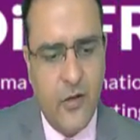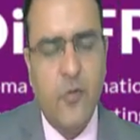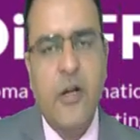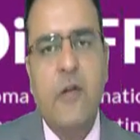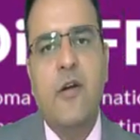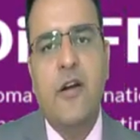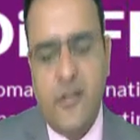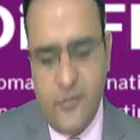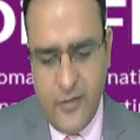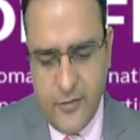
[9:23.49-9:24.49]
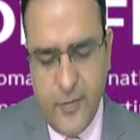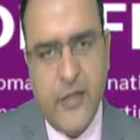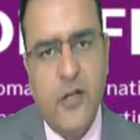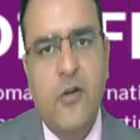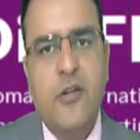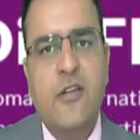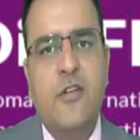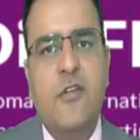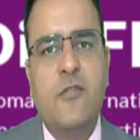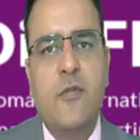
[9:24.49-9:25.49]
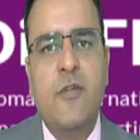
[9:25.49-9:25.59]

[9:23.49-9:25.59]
Whatever interest we are expecting on this investment,